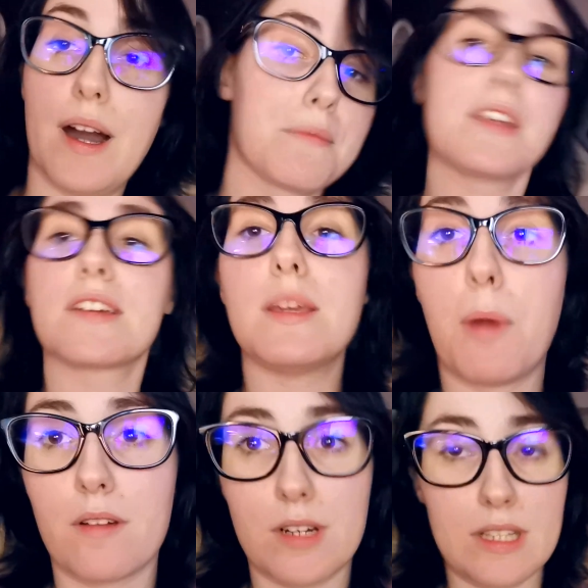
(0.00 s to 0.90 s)
I'm gonna keep
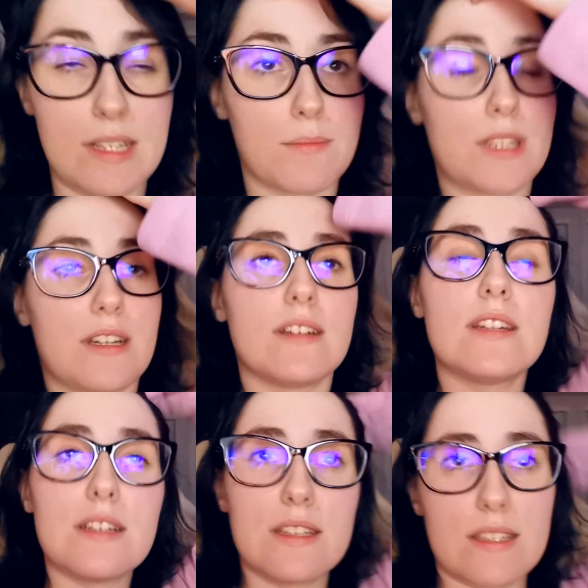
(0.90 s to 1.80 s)
on reading. I'm
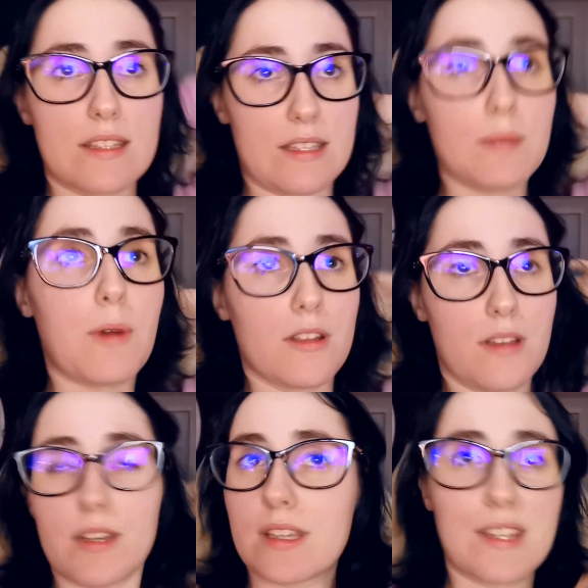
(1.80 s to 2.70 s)
gonna keep on
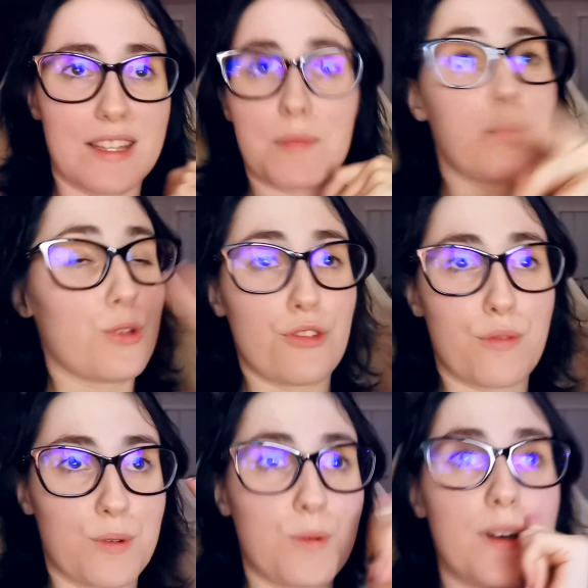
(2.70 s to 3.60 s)
gonna push
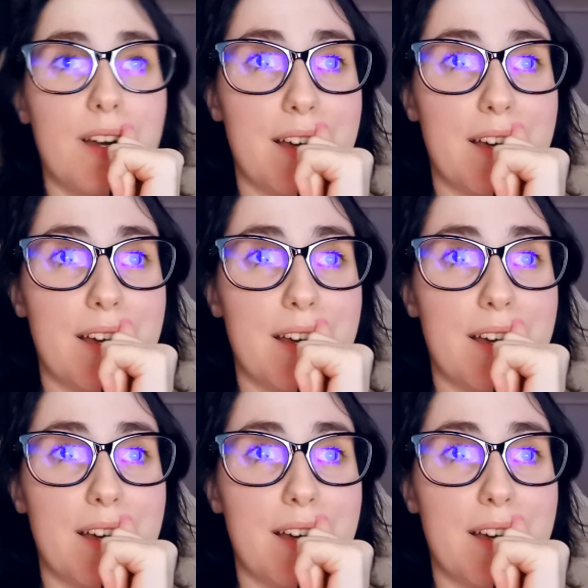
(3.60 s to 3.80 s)
through.